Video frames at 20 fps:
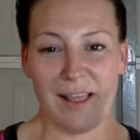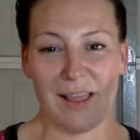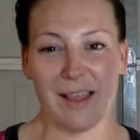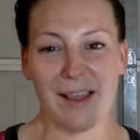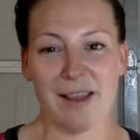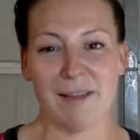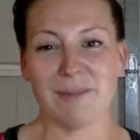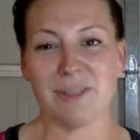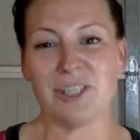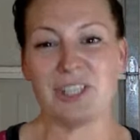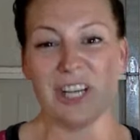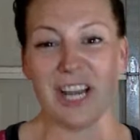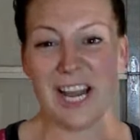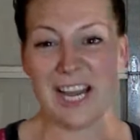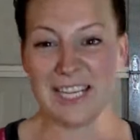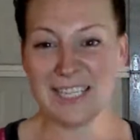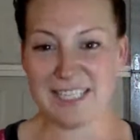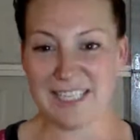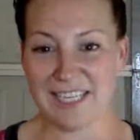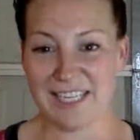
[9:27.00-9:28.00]
like I was
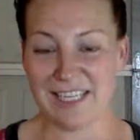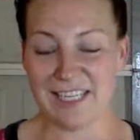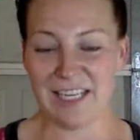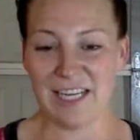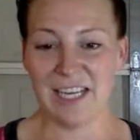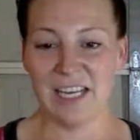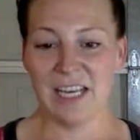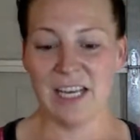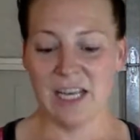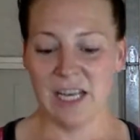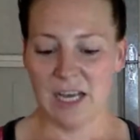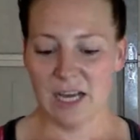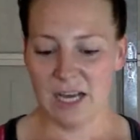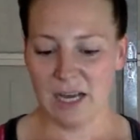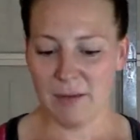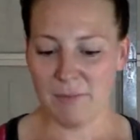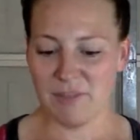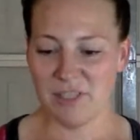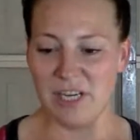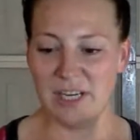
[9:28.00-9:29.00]
chasing
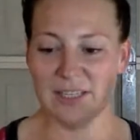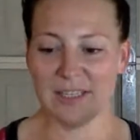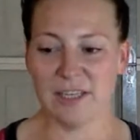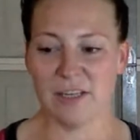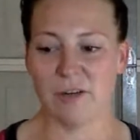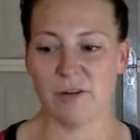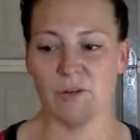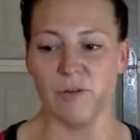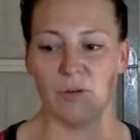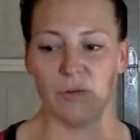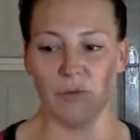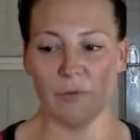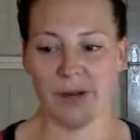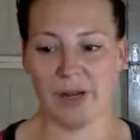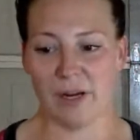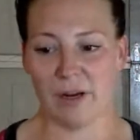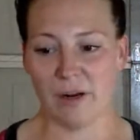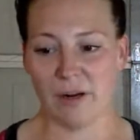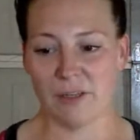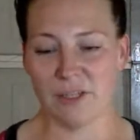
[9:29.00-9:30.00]
a
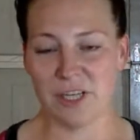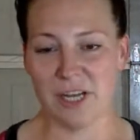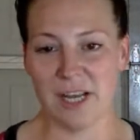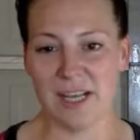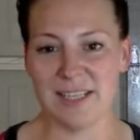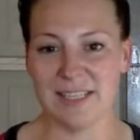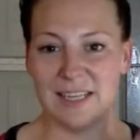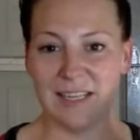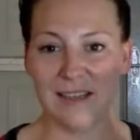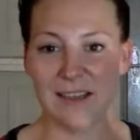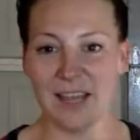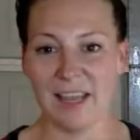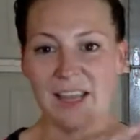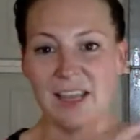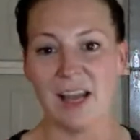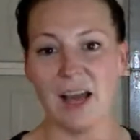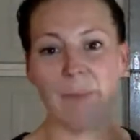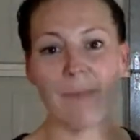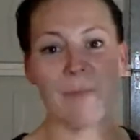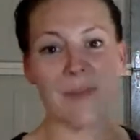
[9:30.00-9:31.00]
career, chasing
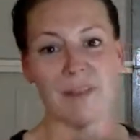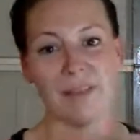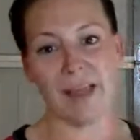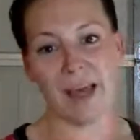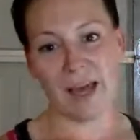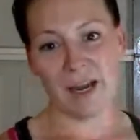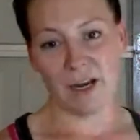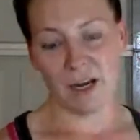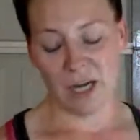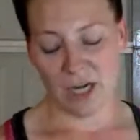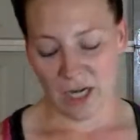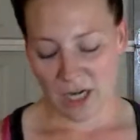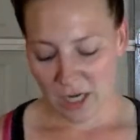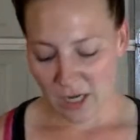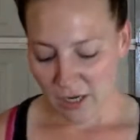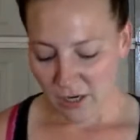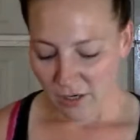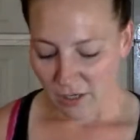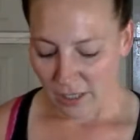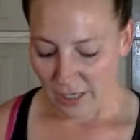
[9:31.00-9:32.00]
like up the ladder,
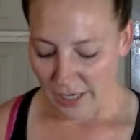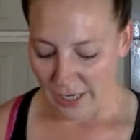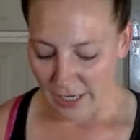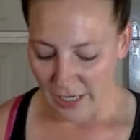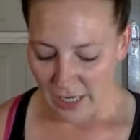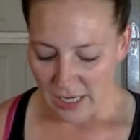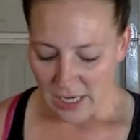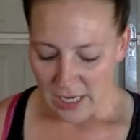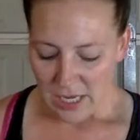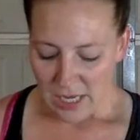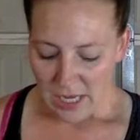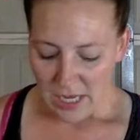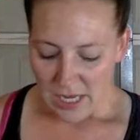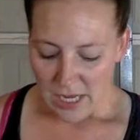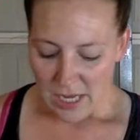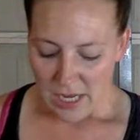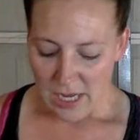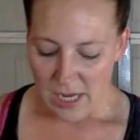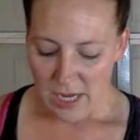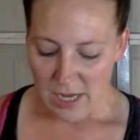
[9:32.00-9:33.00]
right?
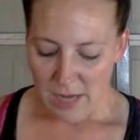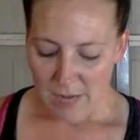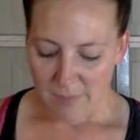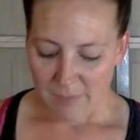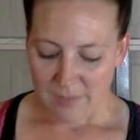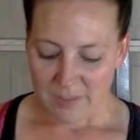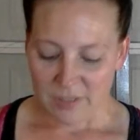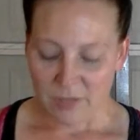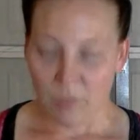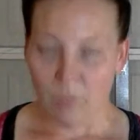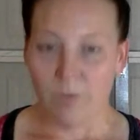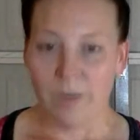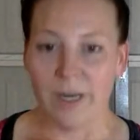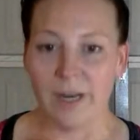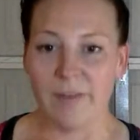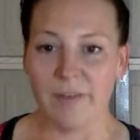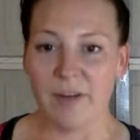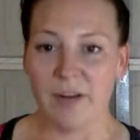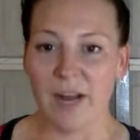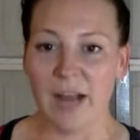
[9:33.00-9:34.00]
So
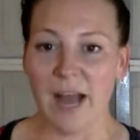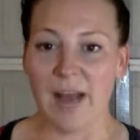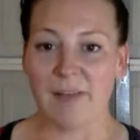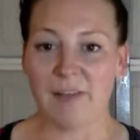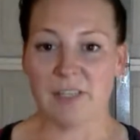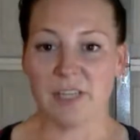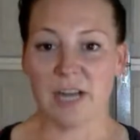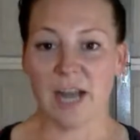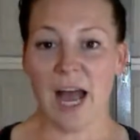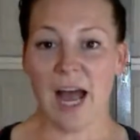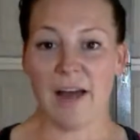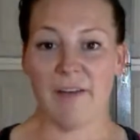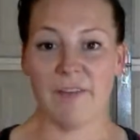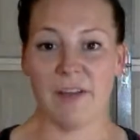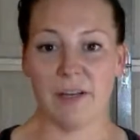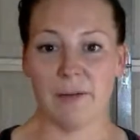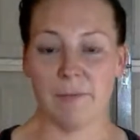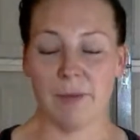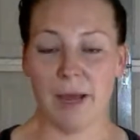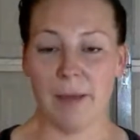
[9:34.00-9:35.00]
whenever after
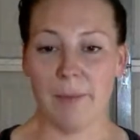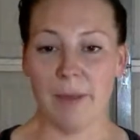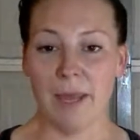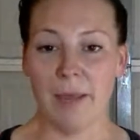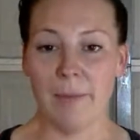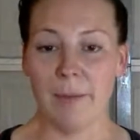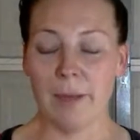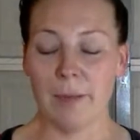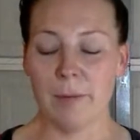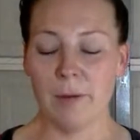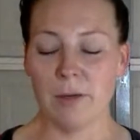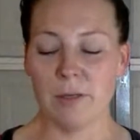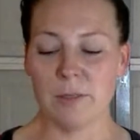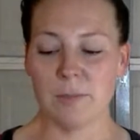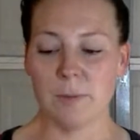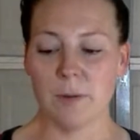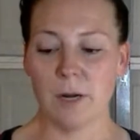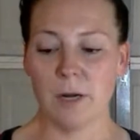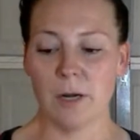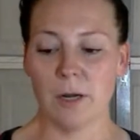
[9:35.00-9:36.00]
having my baby,
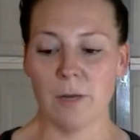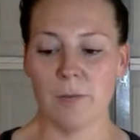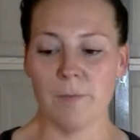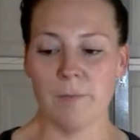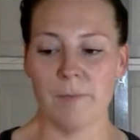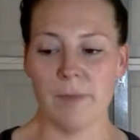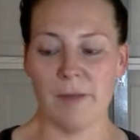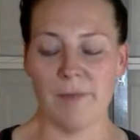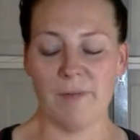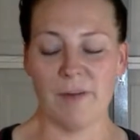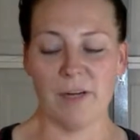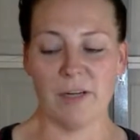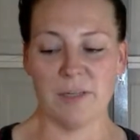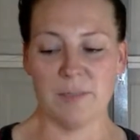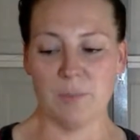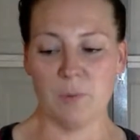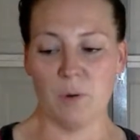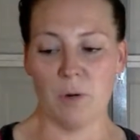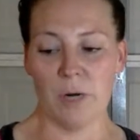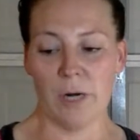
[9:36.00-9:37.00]
postpartum, my
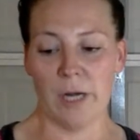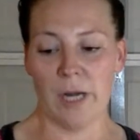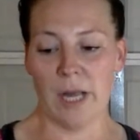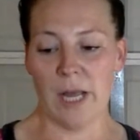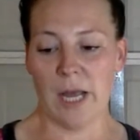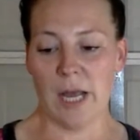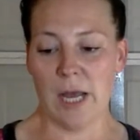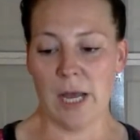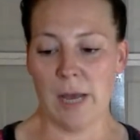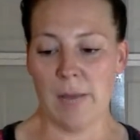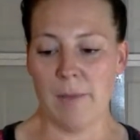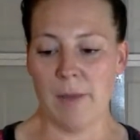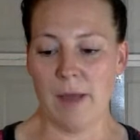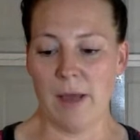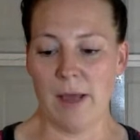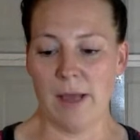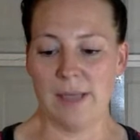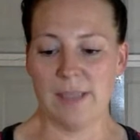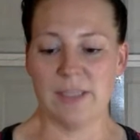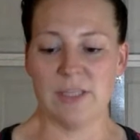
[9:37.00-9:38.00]
firstborn,
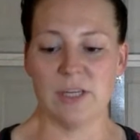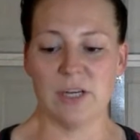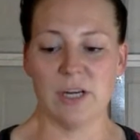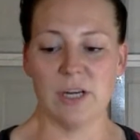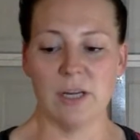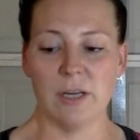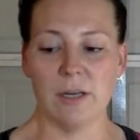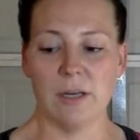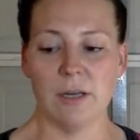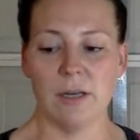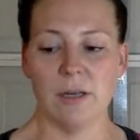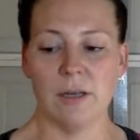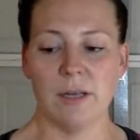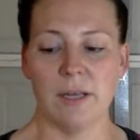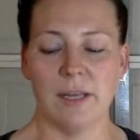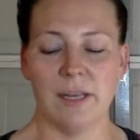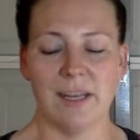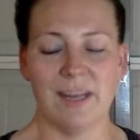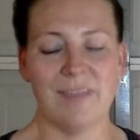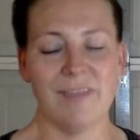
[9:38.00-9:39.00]
I started,
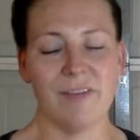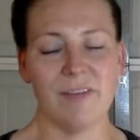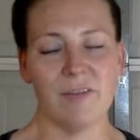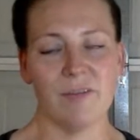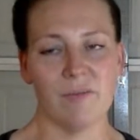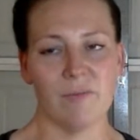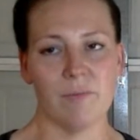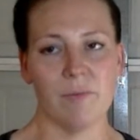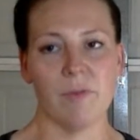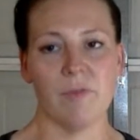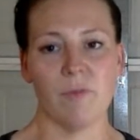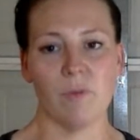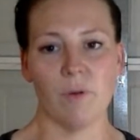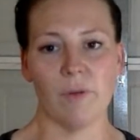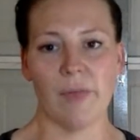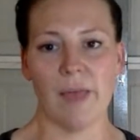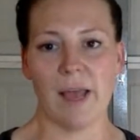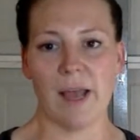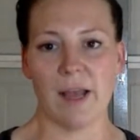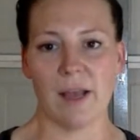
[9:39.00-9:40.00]
and even
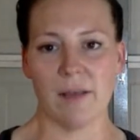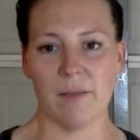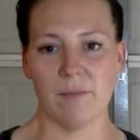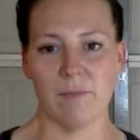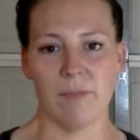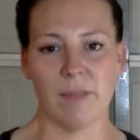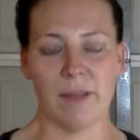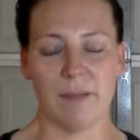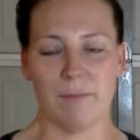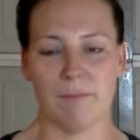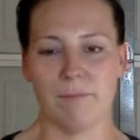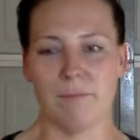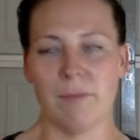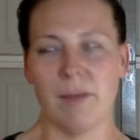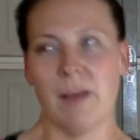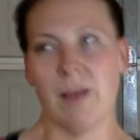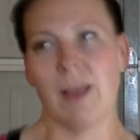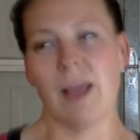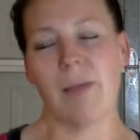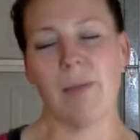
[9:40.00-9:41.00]
before that, like
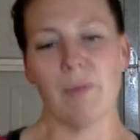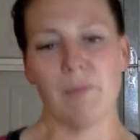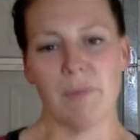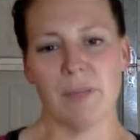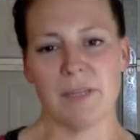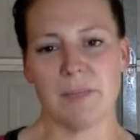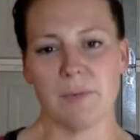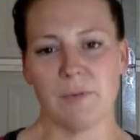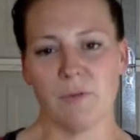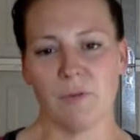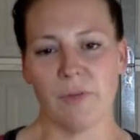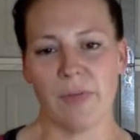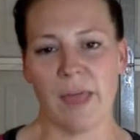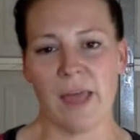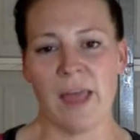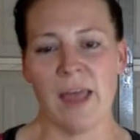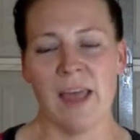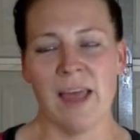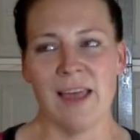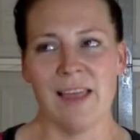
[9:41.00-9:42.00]
a couple months before
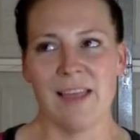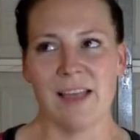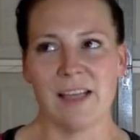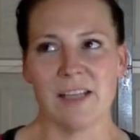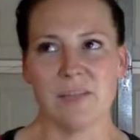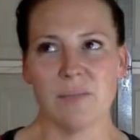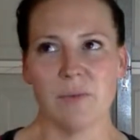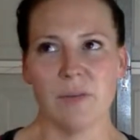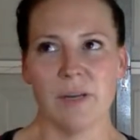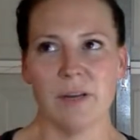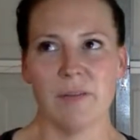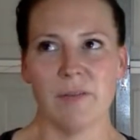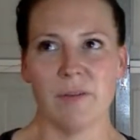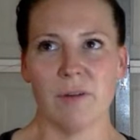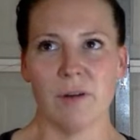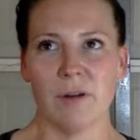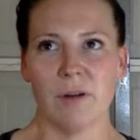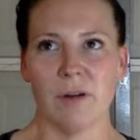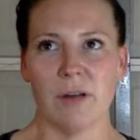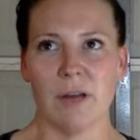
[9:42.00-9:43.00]
that, that's
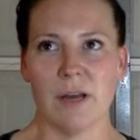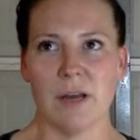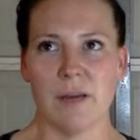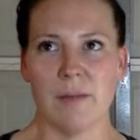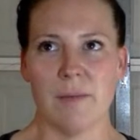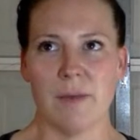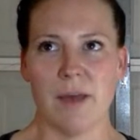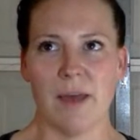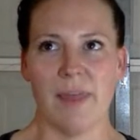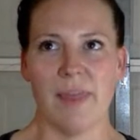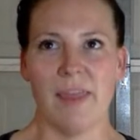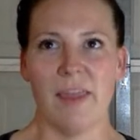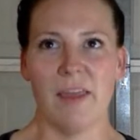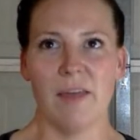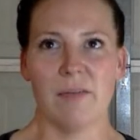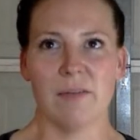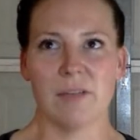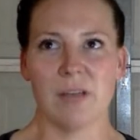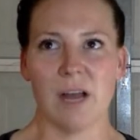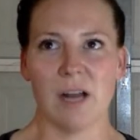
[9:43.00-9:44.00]
whenever I think
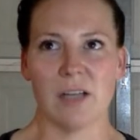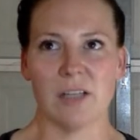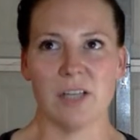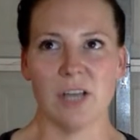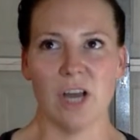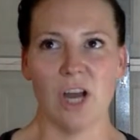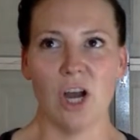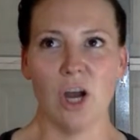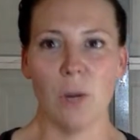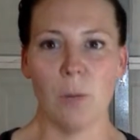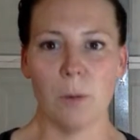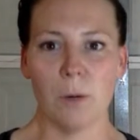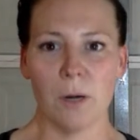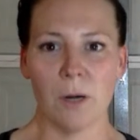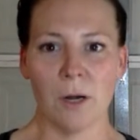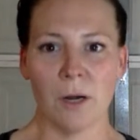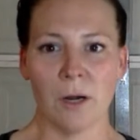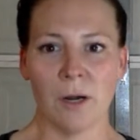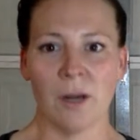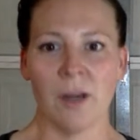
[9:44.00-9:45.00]
it was
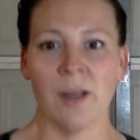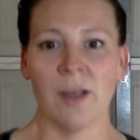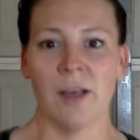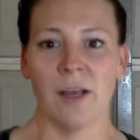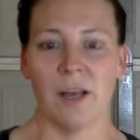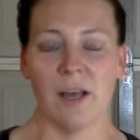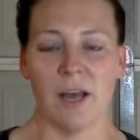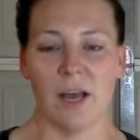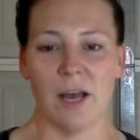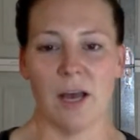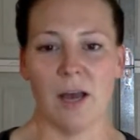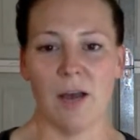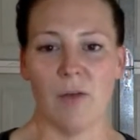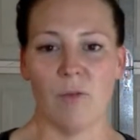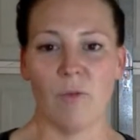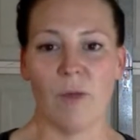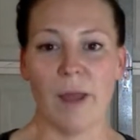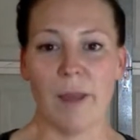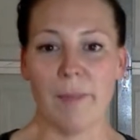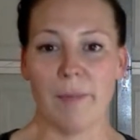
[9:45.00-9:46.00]
October,
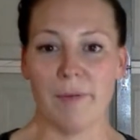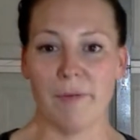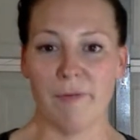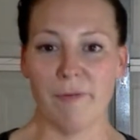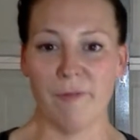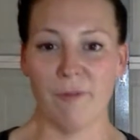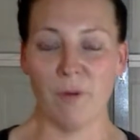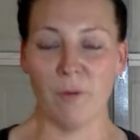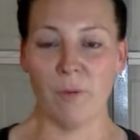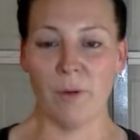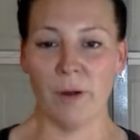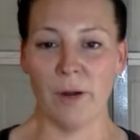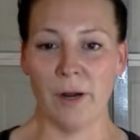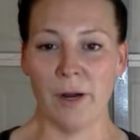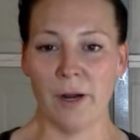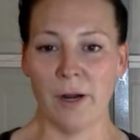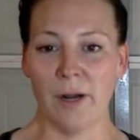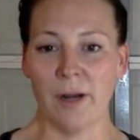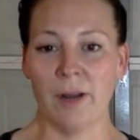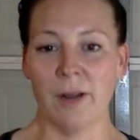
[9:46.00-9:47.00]
right
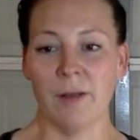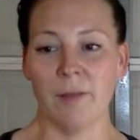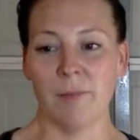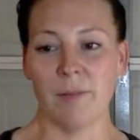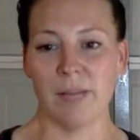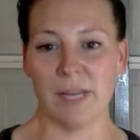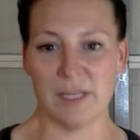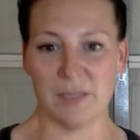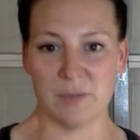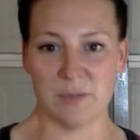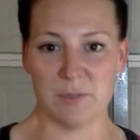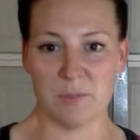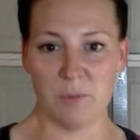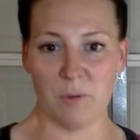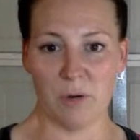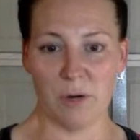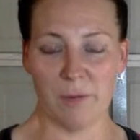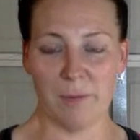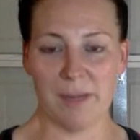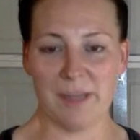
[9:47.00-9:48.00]
before Blaze was
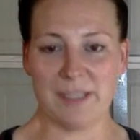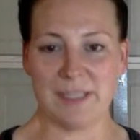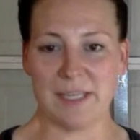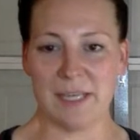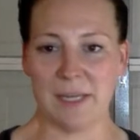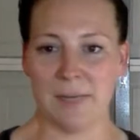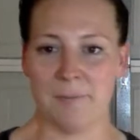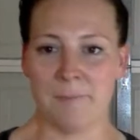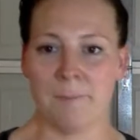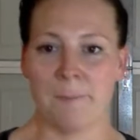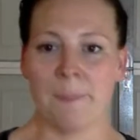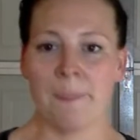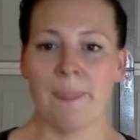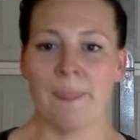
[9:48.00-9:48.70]
born, my son.